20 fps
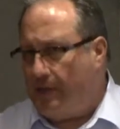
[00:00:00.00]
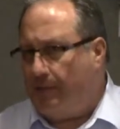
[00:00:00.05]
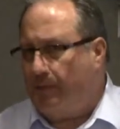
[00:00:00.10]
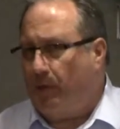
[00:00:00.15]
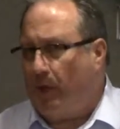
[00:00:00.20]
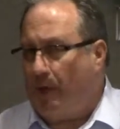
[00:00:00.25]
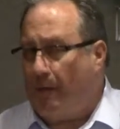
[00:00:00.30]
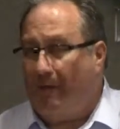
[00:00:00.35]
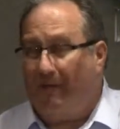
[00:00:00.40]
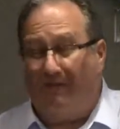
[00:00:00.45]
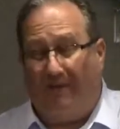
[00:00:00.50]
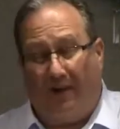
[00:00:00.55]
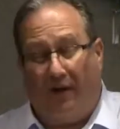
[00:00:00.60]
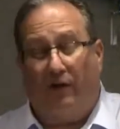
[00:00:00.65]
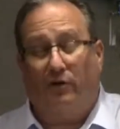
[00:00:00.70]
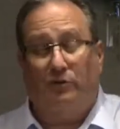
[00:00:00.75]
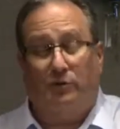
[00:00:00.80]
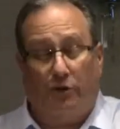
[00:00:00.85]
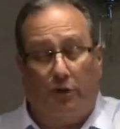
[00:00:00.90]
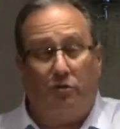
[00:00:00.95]
I'm talking about
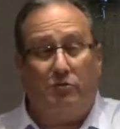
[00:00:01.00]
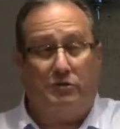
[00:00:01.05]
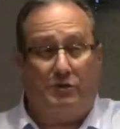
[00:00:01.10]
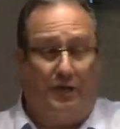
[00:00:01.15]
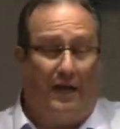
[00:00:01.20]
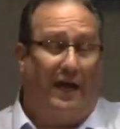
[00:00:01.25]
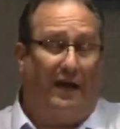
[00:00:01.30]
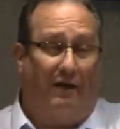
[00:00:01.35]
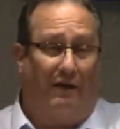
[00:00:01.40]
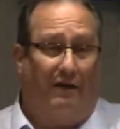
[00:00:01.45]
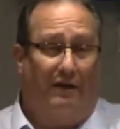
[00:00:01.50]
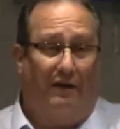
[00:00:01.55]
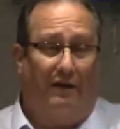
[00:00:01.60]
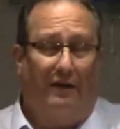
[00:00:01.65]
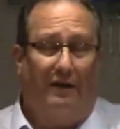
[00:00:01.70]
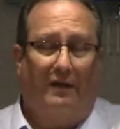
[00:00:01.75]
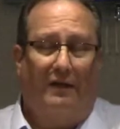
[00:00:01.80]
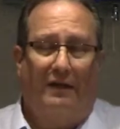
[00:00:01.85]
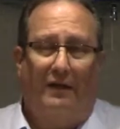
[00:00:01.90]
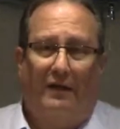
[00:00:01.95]
fellow Jews now.
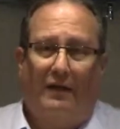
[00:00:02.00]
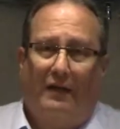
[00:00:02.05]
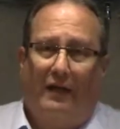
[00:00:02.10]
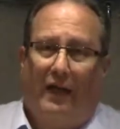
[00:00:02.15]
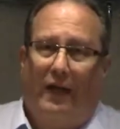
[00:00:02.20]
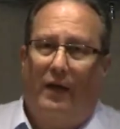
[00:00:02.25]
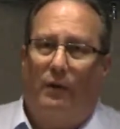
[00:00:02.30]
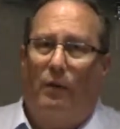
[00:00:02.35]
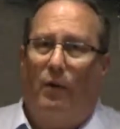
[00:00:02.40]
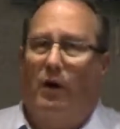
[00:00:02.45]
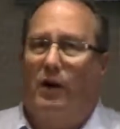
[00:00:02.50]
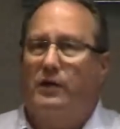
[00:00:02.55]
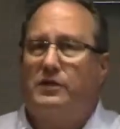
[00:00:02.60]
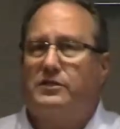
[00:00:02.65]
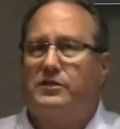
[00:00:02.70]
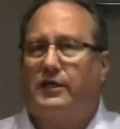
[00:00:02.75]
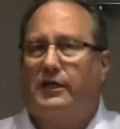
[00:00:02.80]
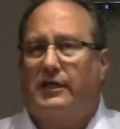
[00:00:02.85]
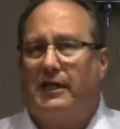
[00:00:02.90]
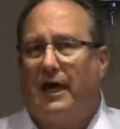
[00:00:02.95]
He
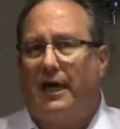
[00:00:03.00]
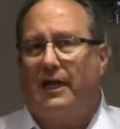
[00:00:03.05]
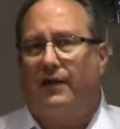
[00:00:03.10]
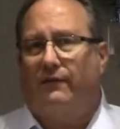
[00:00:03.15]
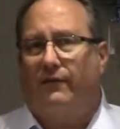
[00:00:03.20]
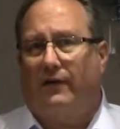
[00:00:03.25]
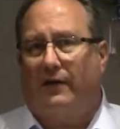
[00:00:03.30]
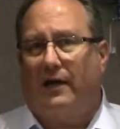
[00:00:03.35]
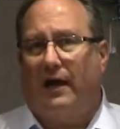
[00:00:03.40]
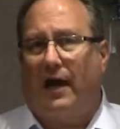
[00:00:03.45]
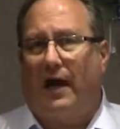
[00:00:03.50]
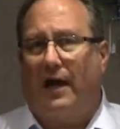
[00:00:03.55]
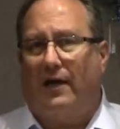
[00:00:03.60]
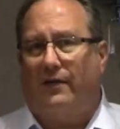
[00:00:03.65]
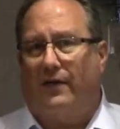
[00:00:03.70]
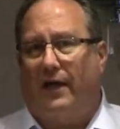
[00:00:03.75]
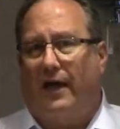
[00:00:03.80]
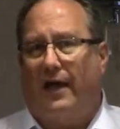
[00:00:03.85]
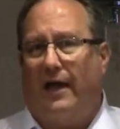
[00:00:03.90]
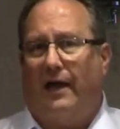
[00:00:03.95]
was the kind of a guy
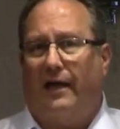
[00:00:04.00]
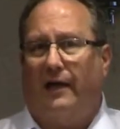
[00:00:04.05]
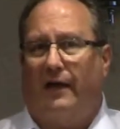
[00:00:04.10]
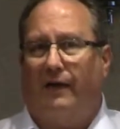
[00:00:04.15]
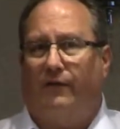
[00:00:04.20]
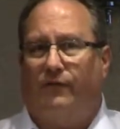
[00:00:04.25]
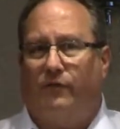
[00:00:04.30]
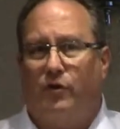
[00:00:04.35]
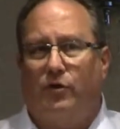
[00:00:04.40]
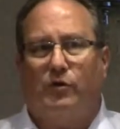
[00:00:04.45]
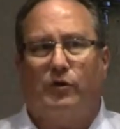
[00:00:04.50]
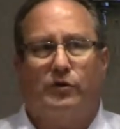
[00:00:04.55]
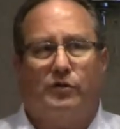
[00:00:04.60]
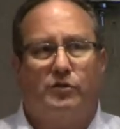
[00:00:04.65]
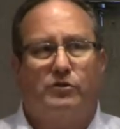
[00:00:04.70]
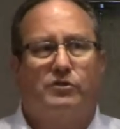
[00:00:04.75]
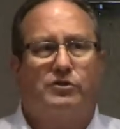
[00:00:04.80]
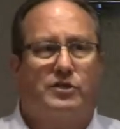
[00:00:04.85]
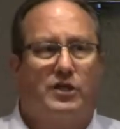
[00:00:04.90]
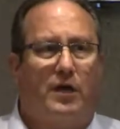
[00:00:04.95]
that if you could
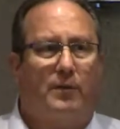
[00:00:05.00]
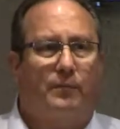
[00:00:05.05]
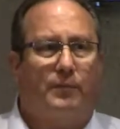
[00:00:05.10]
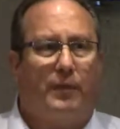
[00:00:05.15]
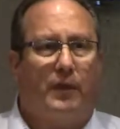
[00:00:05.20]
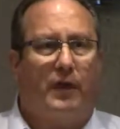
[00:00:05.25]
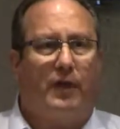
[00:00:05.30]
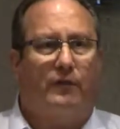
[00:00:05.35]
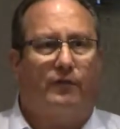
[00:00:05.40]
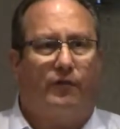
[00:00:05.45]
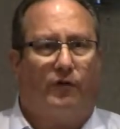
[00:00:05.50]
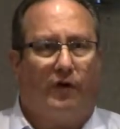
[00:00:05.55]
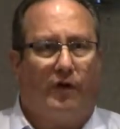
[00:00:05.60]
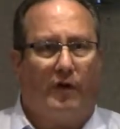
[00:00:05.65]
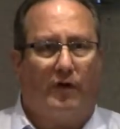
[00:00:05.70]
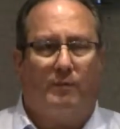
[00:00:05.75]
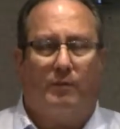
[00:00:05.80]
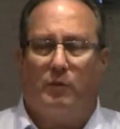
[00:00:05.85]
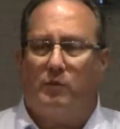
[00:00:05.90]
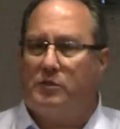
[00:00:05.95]
do something for
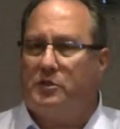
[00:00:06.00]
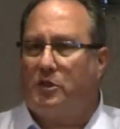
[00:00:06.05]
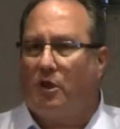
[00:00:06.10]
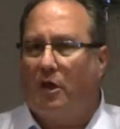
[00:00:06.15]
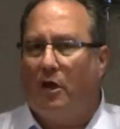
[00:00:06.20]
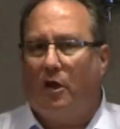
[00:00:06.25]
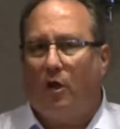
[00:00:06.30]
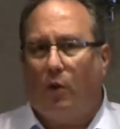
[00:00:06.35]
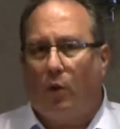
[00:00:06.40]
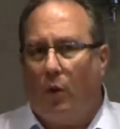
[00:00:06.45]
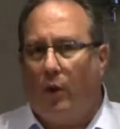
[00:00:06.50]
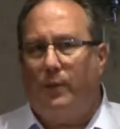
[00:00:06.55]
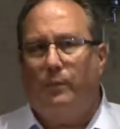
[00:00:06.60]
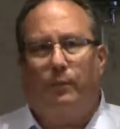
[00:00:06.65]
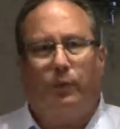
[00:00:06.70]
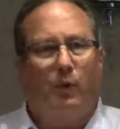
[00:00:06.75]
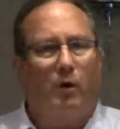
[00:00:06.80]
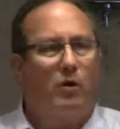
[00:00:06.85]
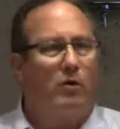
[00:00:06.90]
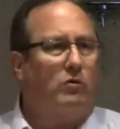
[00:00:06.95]
him was quid
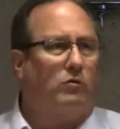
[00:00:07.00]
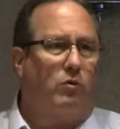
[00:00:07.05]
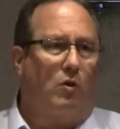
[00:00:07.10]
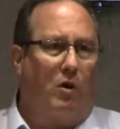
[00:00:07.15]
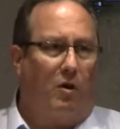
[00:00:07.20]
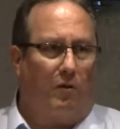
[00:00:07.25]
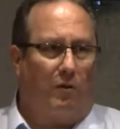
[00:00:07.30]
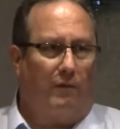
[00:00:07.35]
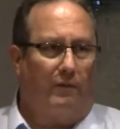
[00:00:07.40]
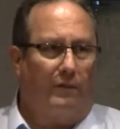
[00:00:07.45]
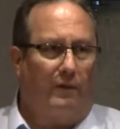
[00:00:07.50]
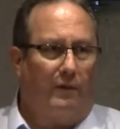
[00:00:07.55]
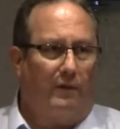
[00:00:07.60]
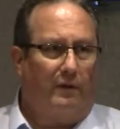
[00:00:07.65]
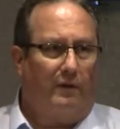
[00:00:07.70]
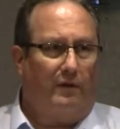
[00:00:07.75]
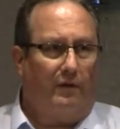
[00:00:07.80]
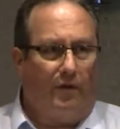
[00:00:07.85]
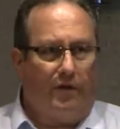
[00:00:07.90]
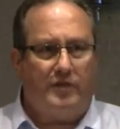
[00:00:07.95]
pro quo,
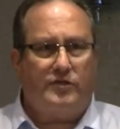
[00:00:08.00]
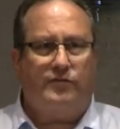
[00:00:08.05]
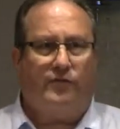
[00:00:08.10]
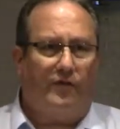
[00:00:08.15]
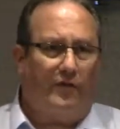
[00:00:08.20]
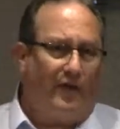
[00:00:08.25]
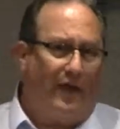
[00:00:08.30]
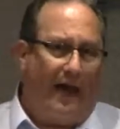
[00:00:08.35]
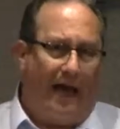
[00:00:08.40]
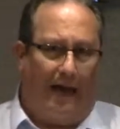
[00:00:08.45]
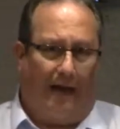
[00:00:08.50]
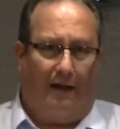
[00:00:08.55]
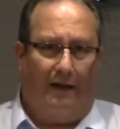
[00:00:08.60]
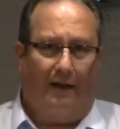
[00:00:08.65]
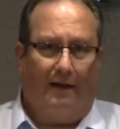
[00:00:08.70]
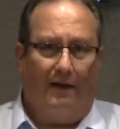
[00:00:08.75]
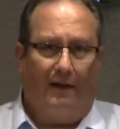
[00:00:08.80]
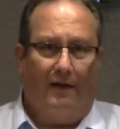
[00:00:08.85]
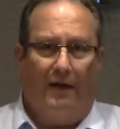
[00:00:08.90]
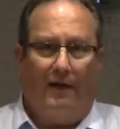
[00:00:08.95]
this for that
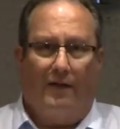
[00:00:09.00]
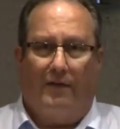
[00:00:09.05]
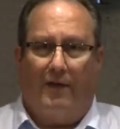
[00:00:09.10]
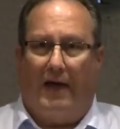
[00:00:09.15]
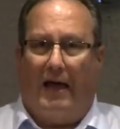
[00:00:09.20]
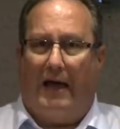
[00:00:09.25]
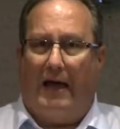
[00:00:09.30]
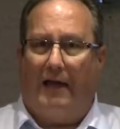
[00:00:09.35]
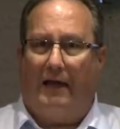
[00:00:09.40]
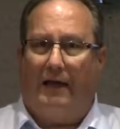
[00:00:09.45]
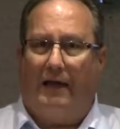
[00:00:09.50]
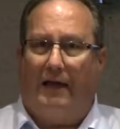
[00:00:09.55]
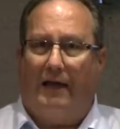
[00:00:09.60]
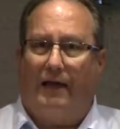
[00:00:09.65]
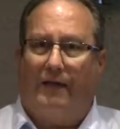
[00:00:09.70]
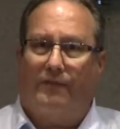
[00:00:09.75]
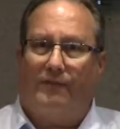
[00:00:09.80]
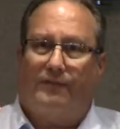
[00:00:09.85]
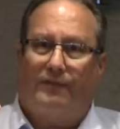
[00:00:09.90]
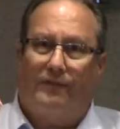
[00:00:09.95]
that
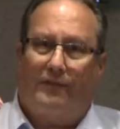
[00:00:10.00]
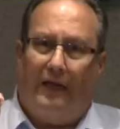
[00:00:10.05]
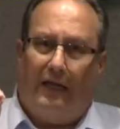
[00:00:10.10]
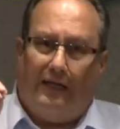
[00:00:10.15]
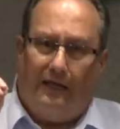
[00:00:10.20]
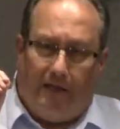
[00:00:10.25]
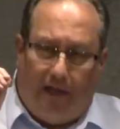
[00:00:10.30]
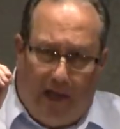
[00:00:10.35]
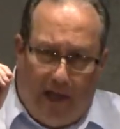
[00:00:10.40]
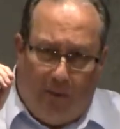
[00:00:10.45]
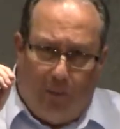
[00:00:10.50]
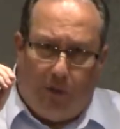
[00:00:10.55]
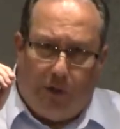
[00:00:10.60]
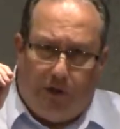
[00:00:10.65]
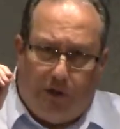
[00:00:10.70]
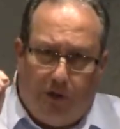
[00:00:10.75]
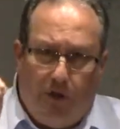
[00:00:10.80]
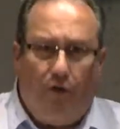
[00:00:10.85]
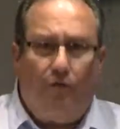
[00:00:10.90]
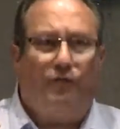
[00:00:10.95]
if he, he
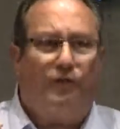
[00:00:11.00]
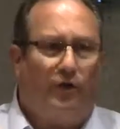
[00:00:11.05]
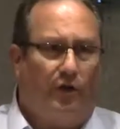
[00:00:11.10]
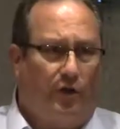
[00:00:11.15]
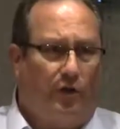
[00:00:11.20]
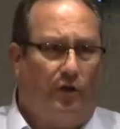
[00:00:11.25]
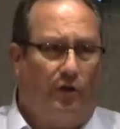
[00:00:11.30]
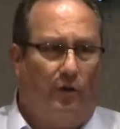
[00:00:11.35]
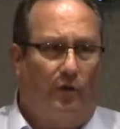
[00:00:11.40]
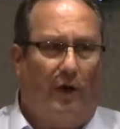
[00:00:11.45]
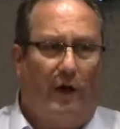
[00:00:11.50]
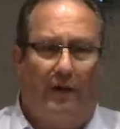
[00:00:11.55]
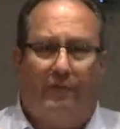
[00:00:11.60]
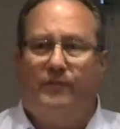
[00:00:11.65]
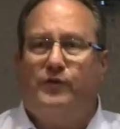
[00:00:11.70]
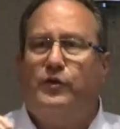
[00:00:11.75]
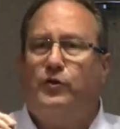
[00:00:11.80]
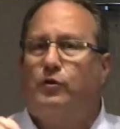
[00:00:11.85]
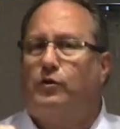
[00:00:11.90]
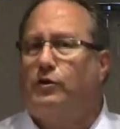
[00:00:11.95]
would do for you
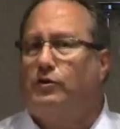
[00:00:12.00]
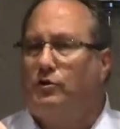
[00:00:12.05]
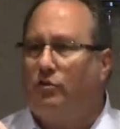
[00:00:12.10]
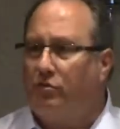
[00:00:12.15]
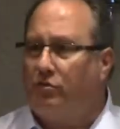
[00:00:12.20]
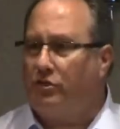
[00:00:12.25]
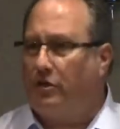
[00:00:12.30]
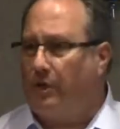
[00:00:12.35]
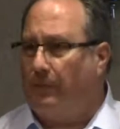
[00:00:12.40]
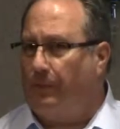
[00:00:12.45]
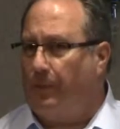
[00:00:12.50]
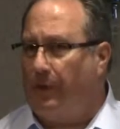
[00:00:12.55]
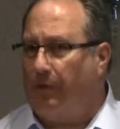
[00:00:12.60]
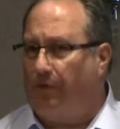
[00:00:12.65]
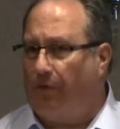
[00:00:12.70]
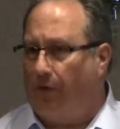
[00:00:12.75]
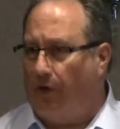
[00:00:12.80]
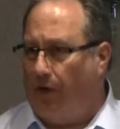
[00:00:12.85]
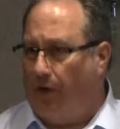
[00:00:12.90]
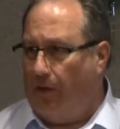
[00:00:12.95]
if you could do something
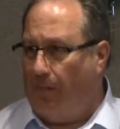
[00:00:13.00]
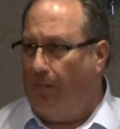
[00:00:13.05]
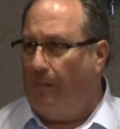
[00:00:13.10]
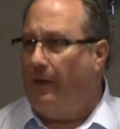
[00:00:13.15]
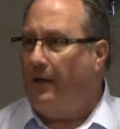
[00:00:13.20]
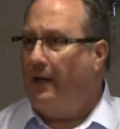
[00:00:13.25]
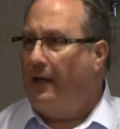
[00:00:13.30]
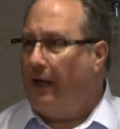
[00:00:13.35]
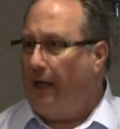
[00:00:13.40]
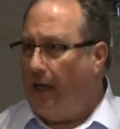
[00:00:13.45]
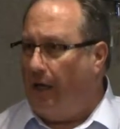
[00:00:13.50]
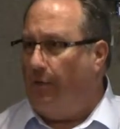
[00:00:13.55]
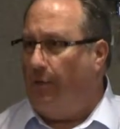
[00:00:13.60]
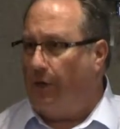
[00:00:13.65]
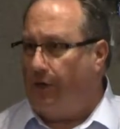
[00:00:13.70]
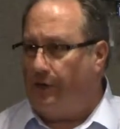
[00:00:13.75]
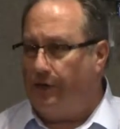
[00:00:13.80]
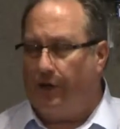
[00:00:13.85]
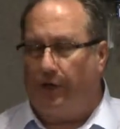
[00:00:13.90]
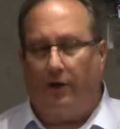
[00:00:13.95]
for him in
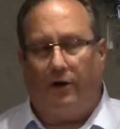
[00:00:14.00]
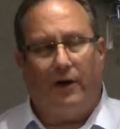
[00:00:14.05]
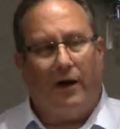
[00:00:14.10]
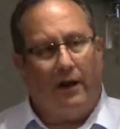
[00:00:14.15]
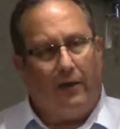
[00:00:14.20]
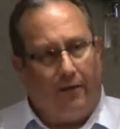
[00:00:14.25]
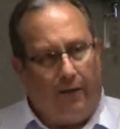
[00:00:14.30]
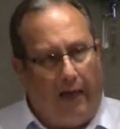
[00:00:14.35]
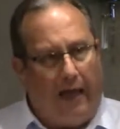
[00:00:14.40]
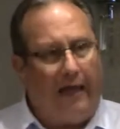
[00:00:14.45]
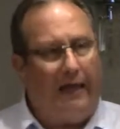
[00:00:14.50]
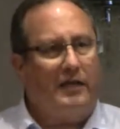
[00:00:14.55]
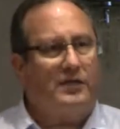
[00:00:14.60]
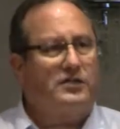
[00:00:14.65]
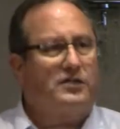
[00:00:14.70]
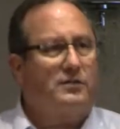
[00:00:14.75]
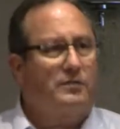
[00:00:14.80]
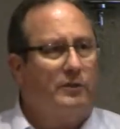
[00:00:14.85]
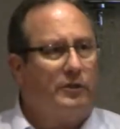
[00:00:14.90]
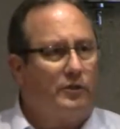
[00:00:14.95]
return. That
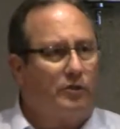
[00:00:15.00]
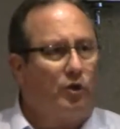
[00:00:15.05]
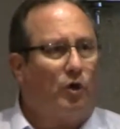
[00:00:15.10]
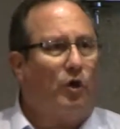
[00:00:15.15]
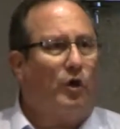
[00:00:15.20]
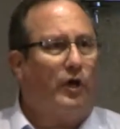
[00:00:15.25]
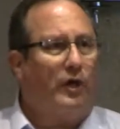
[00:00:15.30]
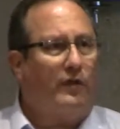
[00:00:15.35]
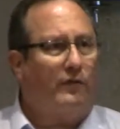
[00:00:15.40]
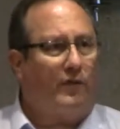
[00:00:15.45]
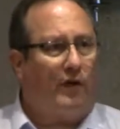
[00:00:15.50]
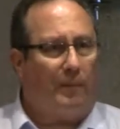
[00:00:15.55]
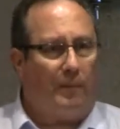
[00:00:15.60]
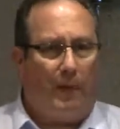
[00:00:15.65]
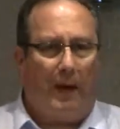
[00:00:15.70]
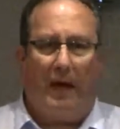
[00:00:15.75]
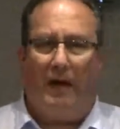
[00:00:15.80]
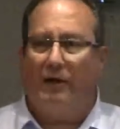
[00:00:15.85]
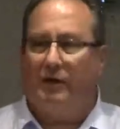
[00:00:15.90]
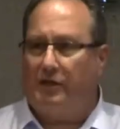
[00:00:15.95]
is the majority of our
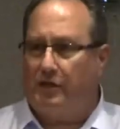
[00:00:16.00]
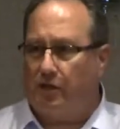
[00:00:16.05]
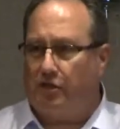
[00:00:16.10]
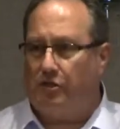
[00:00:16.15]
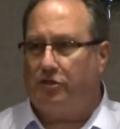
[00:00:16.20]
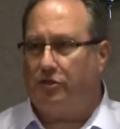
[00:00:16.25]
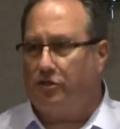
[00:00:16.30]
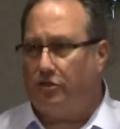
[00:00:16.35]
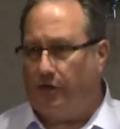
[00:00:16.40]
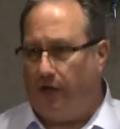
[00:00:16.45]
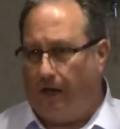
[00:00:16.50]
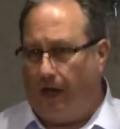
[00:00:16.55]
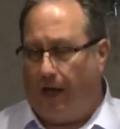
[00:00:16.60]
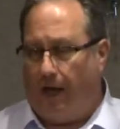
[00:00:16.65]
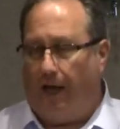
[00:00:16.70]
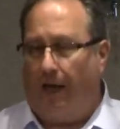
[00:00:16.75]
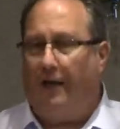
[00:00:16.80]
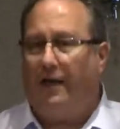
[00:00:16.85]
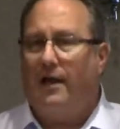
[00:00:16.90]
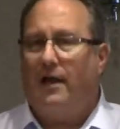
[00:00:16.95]
politicians
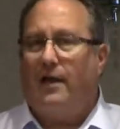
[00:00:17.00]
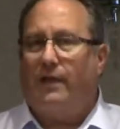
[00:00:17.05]
today.